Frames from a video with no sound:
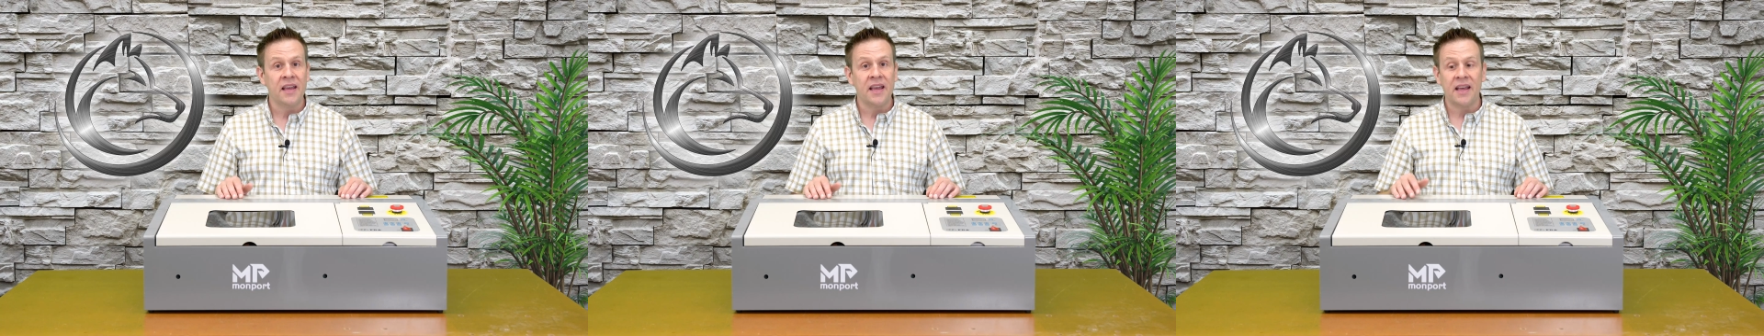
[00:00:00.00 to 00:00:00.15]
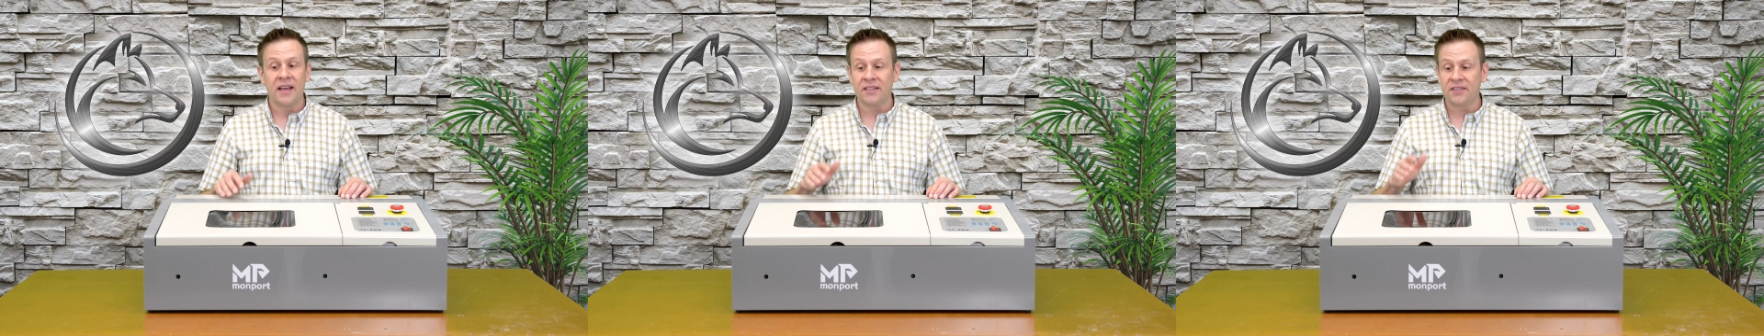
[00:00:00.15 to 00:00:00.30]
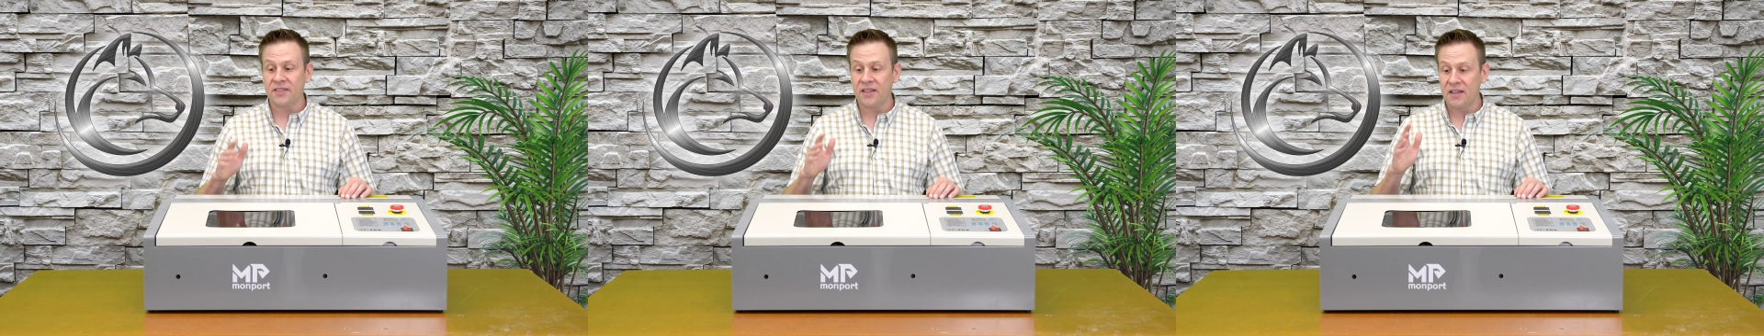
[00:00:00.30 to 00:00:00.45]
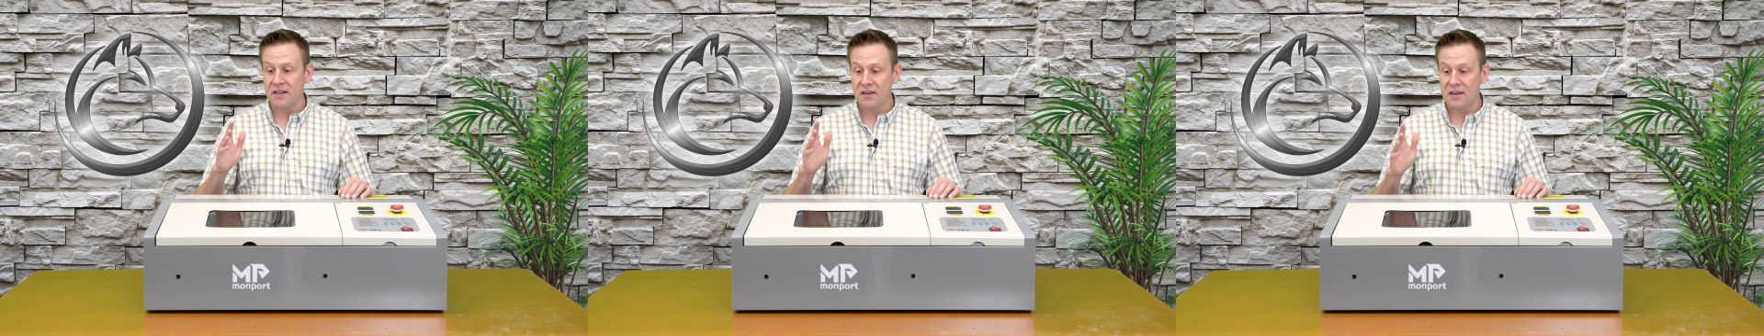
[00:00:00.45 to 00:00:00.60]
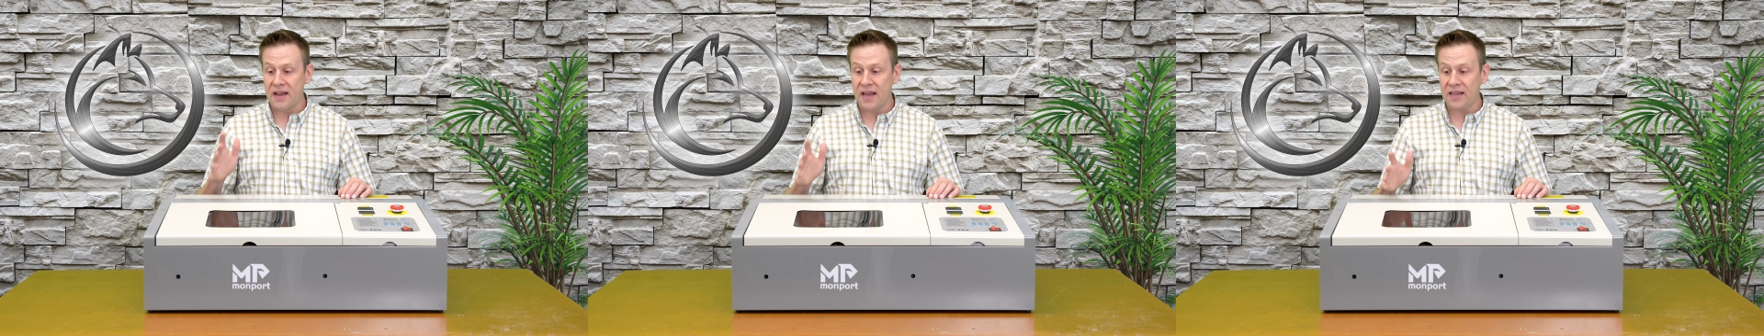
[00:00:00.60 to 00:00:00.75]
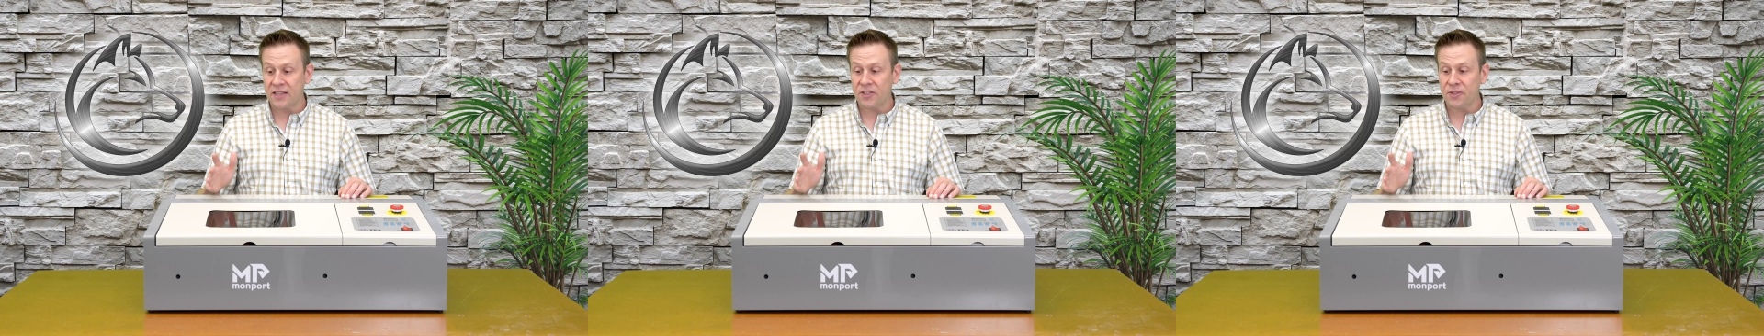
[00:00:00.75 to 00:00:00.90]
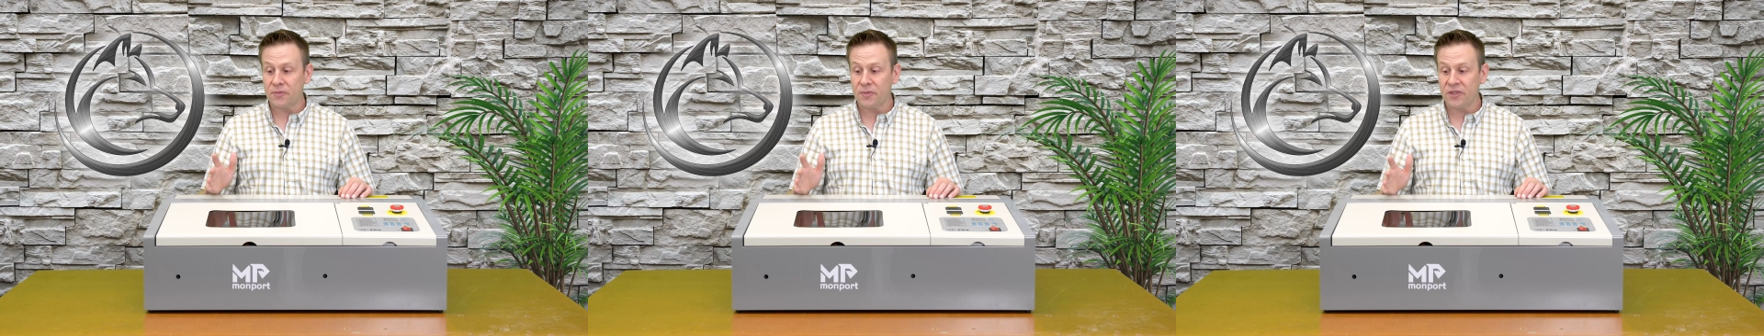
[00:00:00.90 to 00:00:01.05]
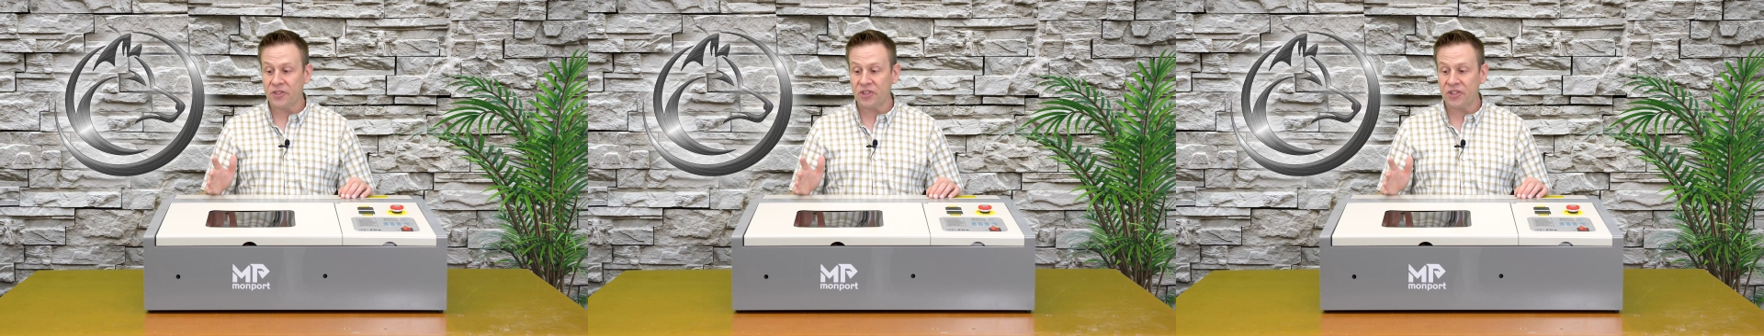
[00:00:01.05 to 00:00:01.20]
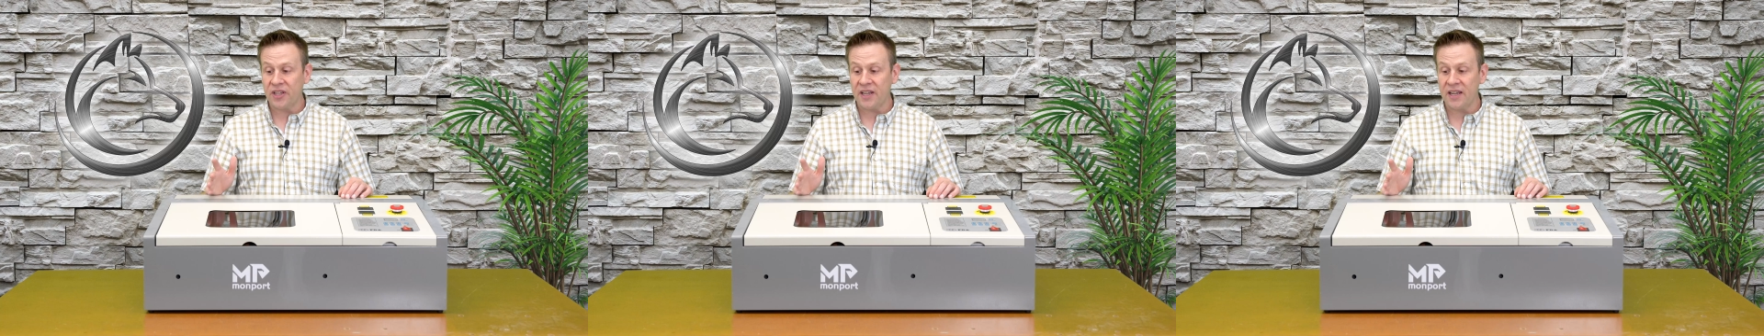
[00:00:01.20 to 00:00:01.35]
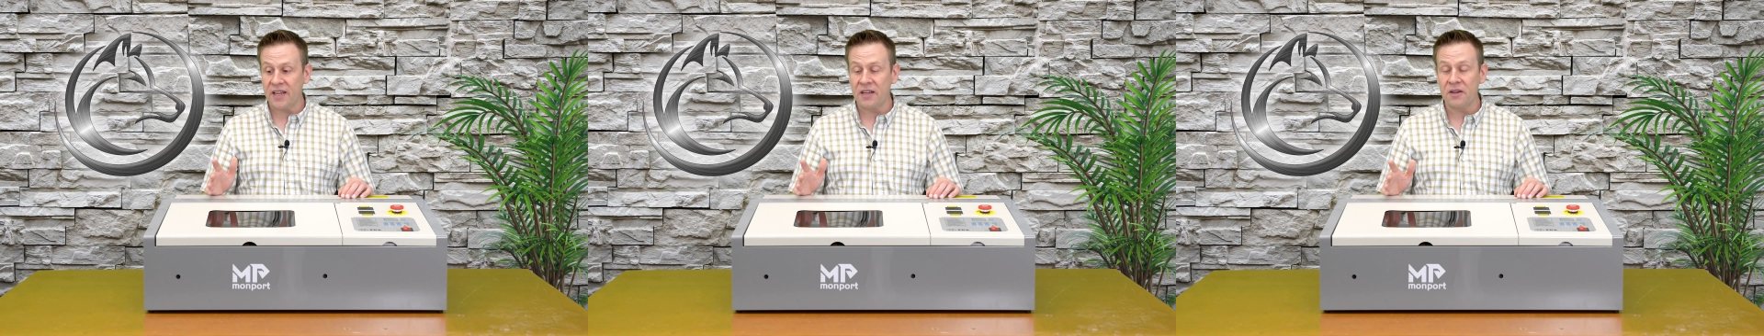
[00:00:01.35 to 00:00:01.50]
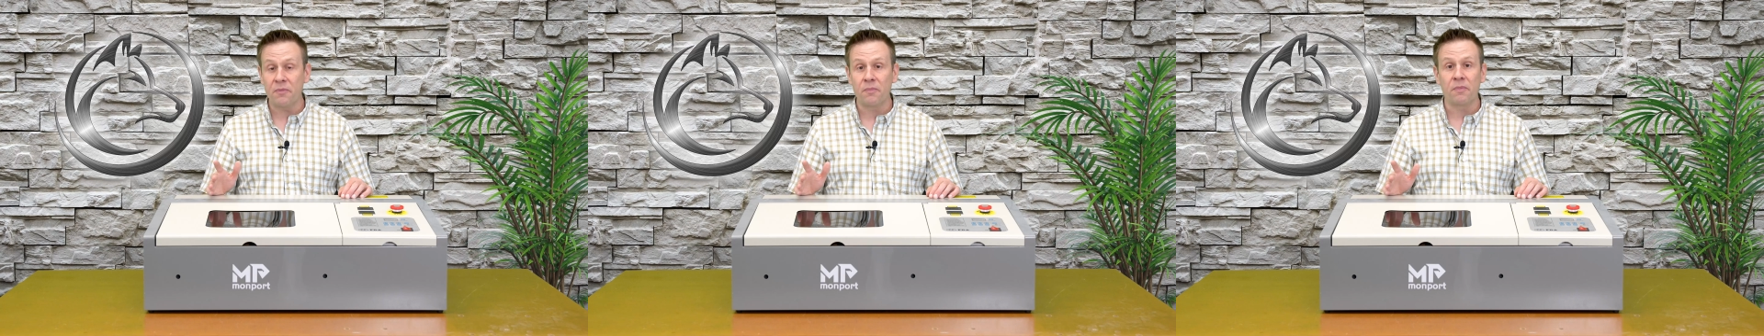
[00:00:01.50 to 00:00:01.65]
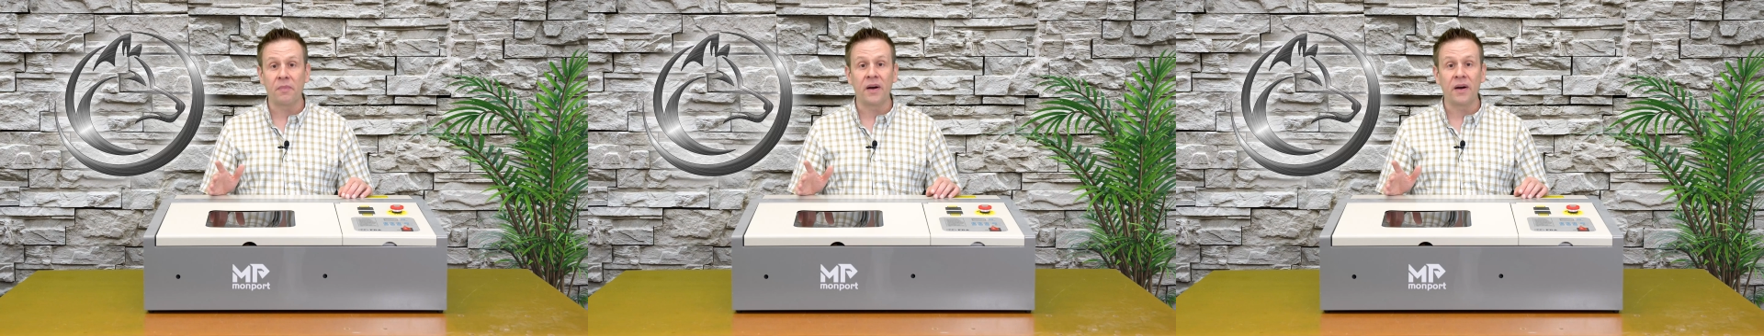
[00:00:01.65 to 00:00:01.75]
It's a nice machine,